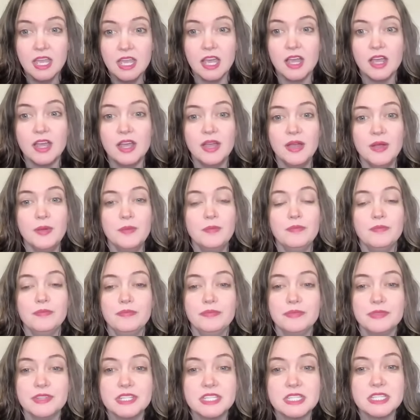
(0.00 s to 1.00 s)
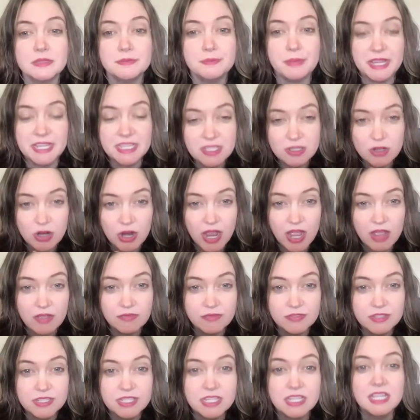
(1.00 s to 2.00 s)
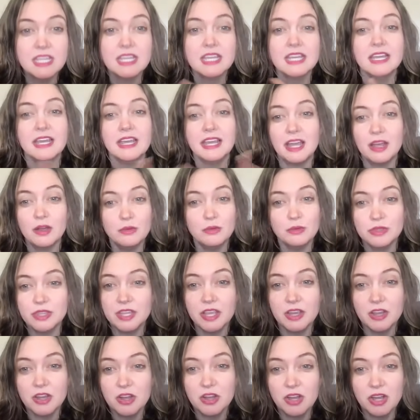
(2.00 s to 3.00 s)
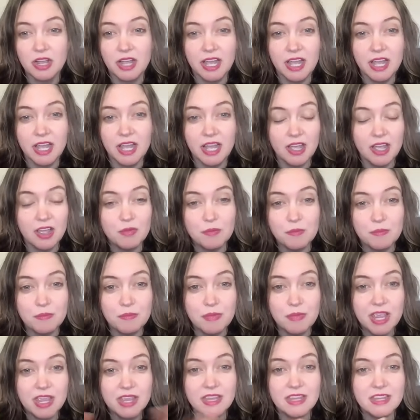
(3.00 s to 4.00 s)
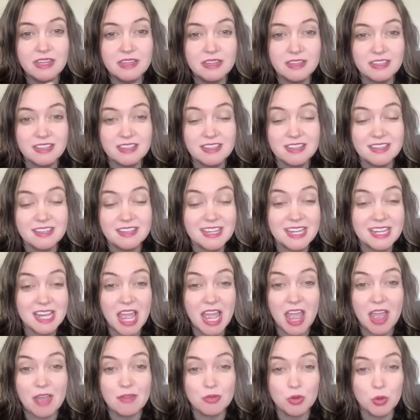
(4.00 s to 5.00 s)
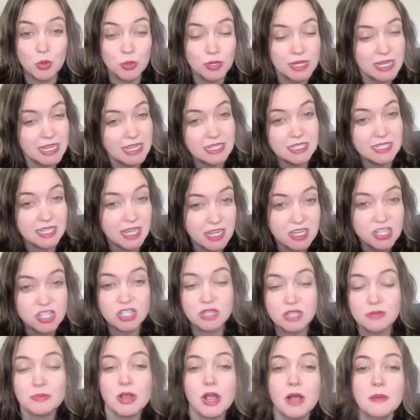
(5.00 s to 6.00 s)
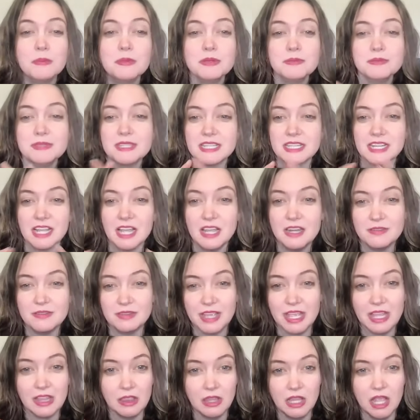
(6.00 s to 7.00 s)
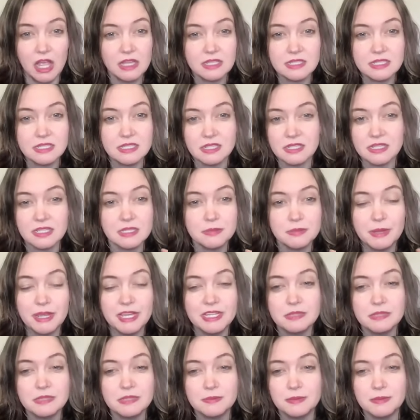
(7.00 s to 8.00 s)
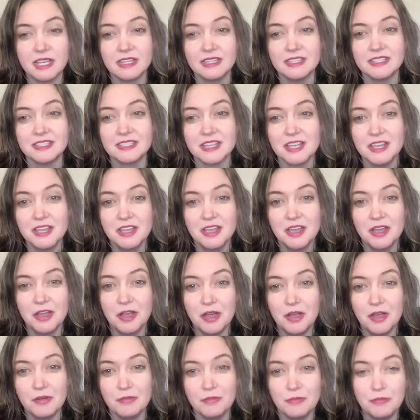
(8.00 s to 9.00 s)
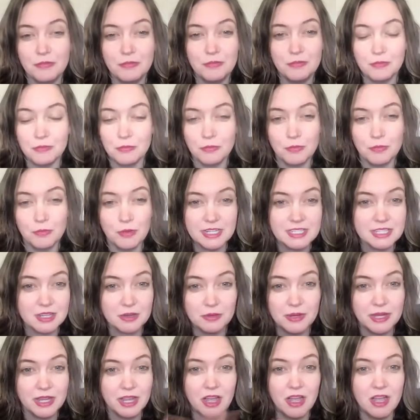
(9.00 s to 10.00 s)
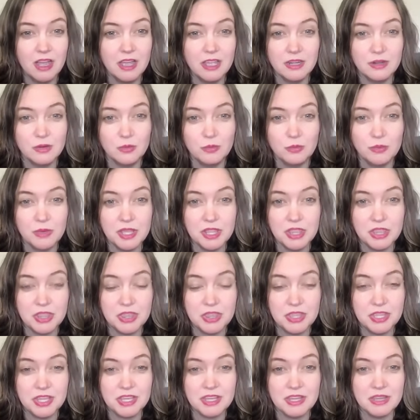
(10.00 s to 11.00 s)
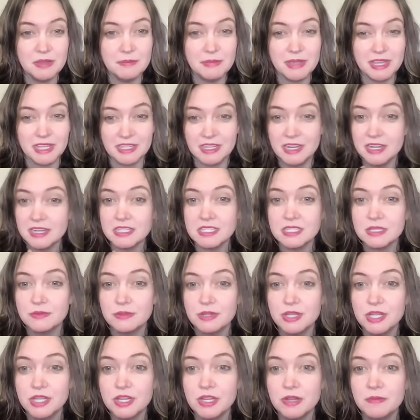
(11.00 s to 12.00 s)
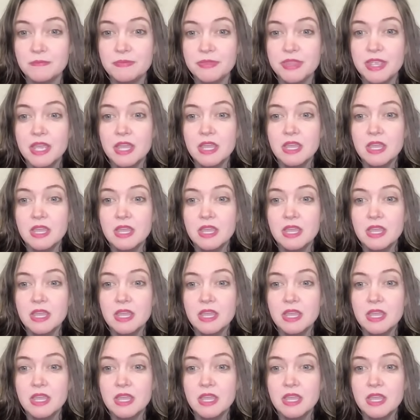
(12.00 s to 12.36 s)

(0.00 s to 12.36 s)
Um, spacecraft out there uh, may have orientation problems and kind of get lost in space because of what's going on with the magnetosphere.